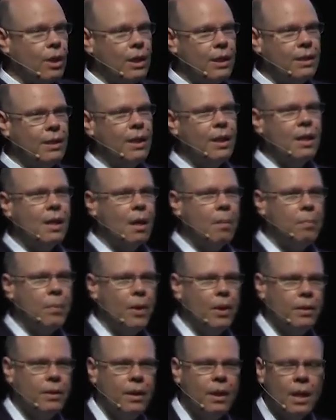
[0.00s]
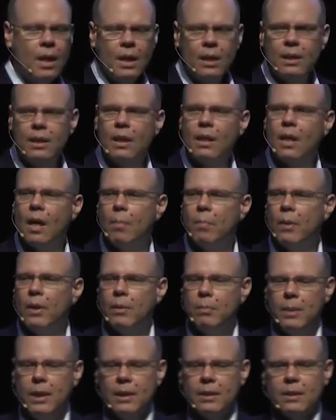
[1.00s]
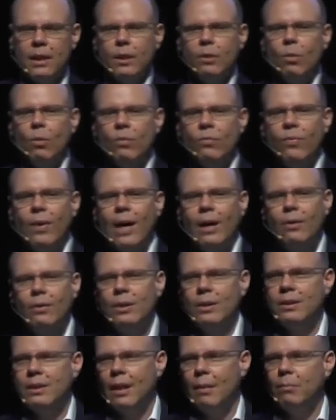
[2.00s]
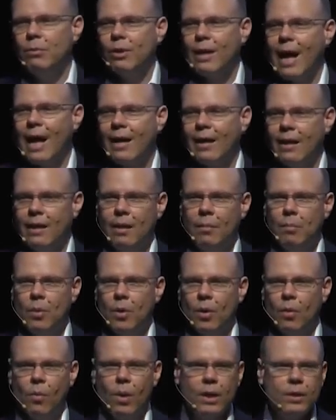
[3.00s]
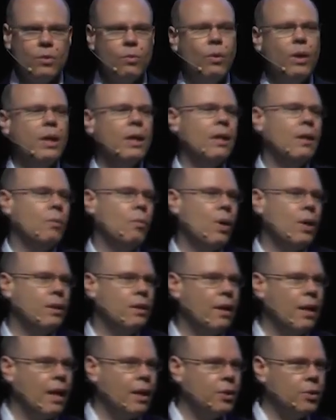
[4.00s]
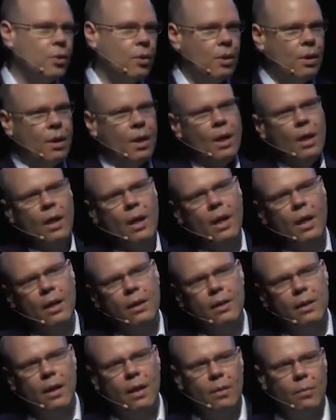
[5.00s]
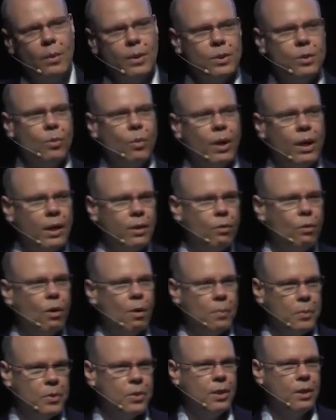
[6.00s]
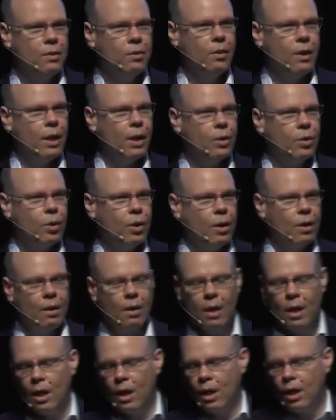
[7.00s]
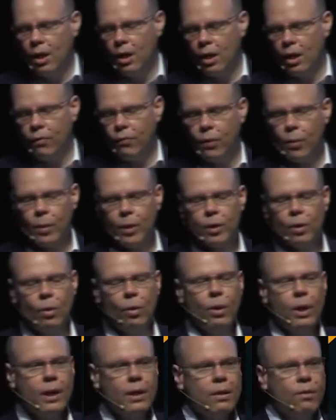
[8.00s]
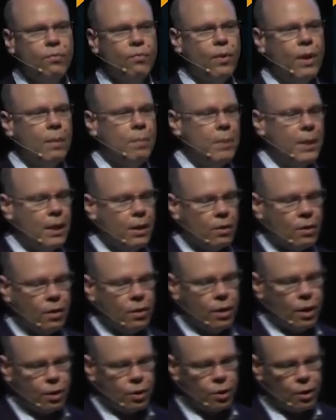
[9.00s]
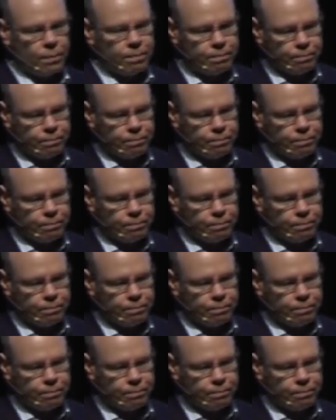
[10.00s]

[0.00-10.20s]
decoupled. Decoupled means they don't follow the same track anymore. One's going in one direction and the other one's going in the opposite direction. If you were to look at the Philippine condition,